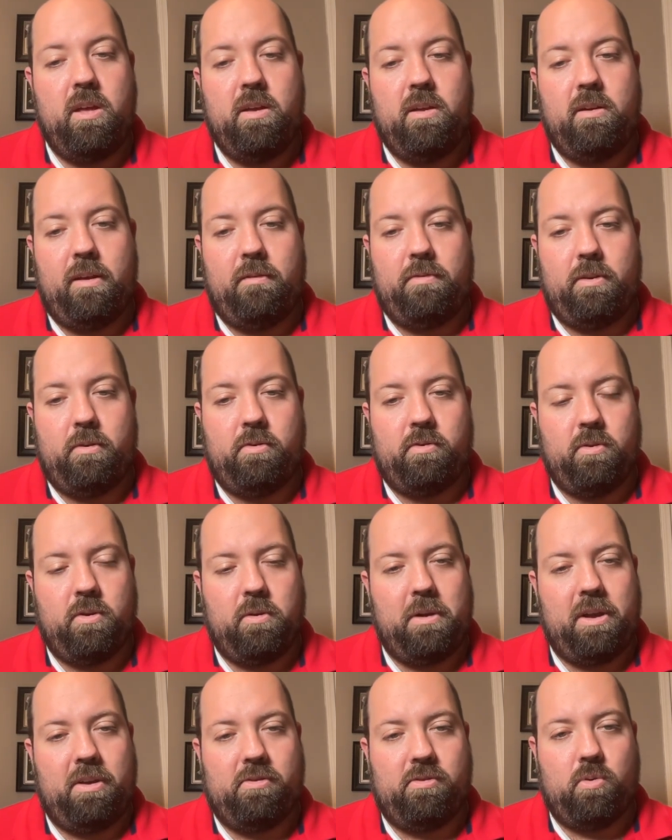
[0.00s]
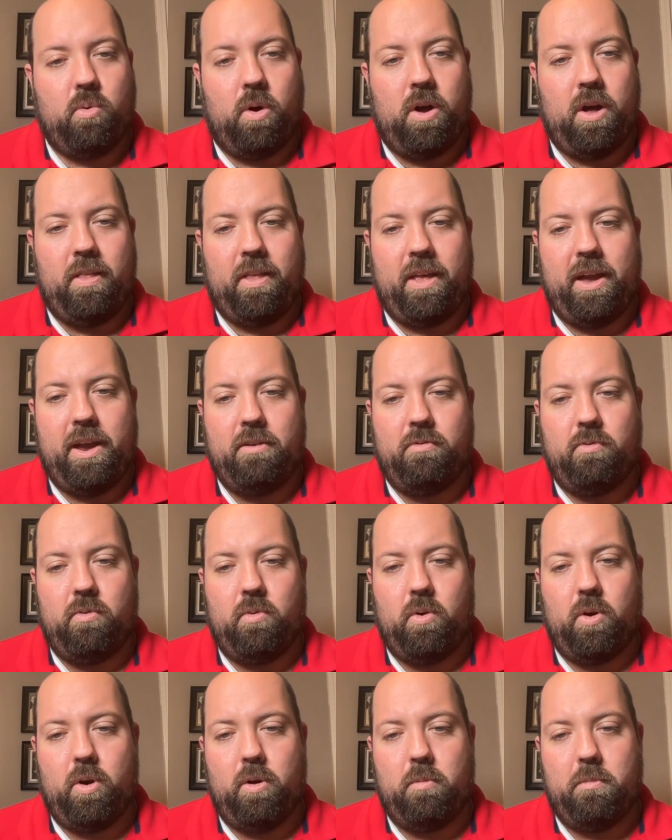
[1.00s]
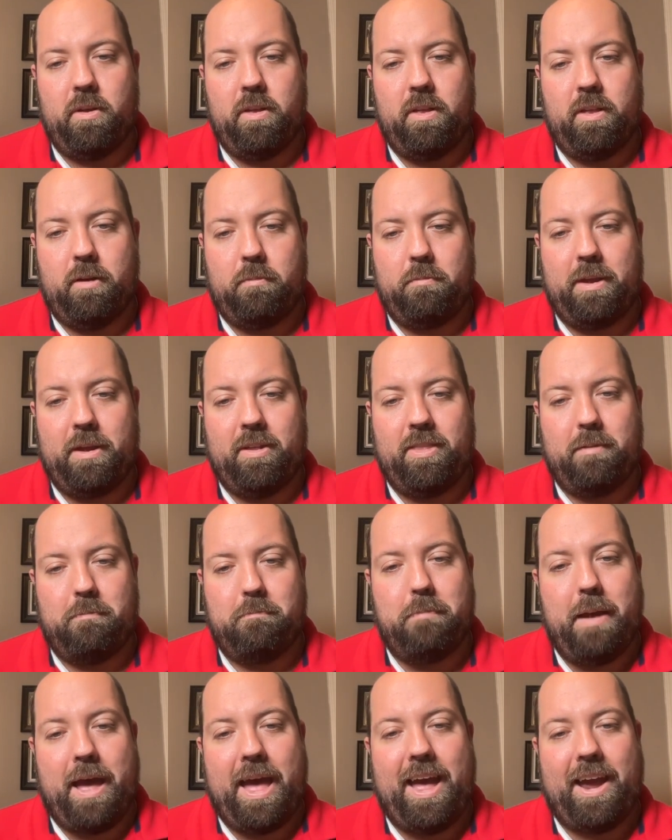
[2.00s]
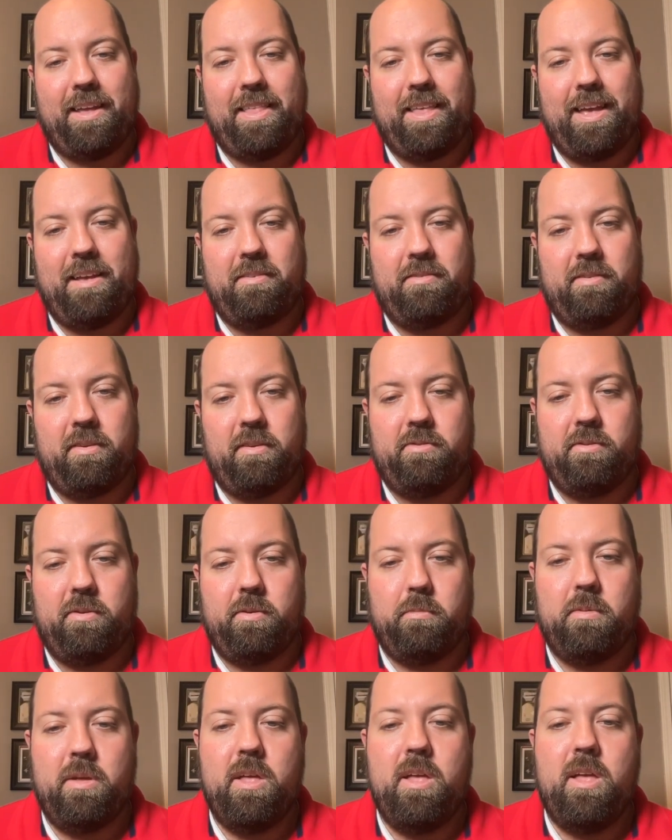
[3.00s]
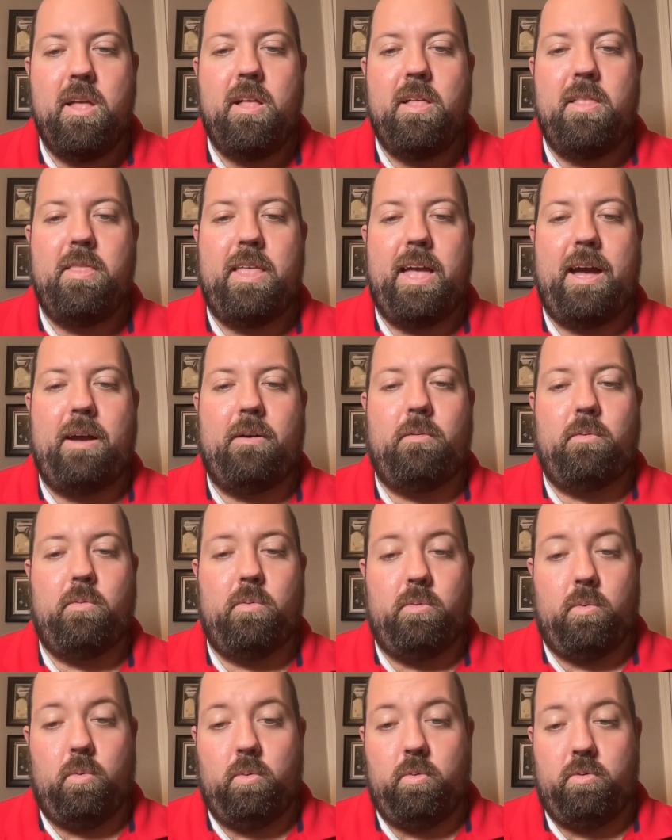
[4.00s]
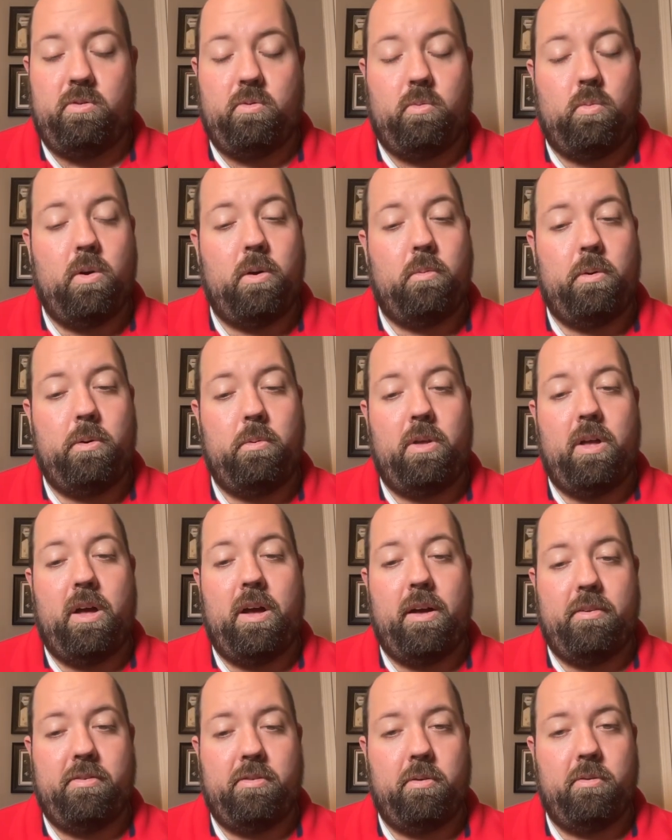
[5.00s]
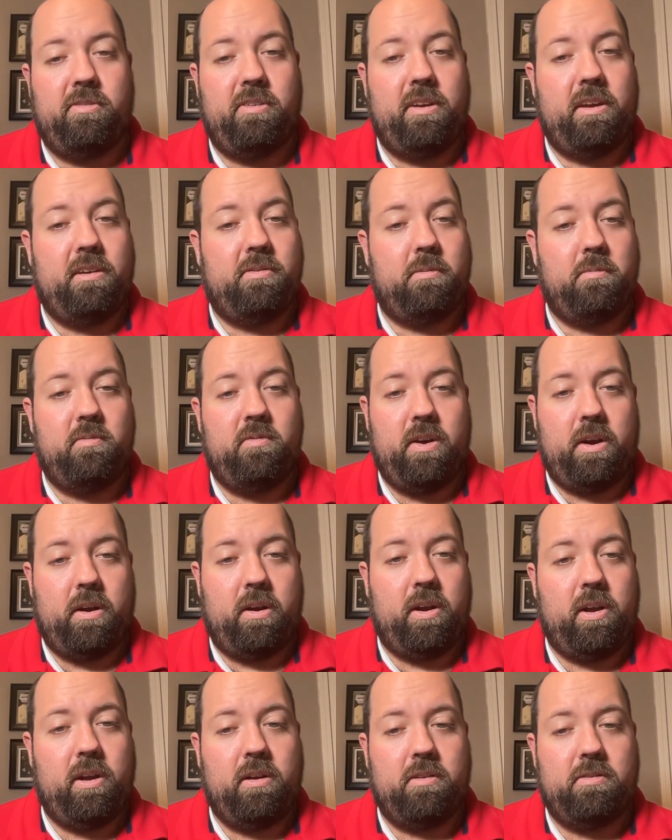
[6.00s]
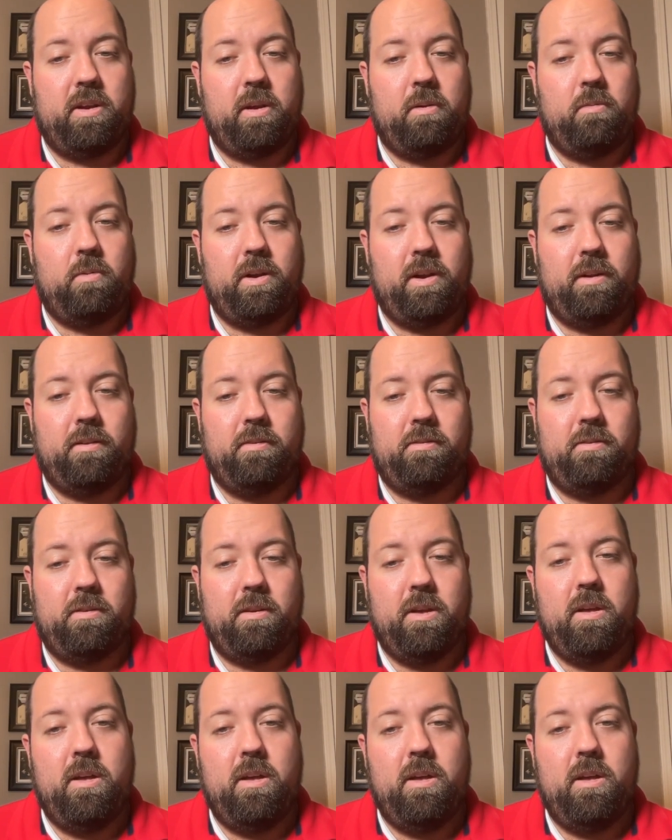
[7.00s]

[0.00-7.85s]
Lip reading: If there's going to be a squall line form, it'll be on the back of that system. That is where we will also see some very gusty winds.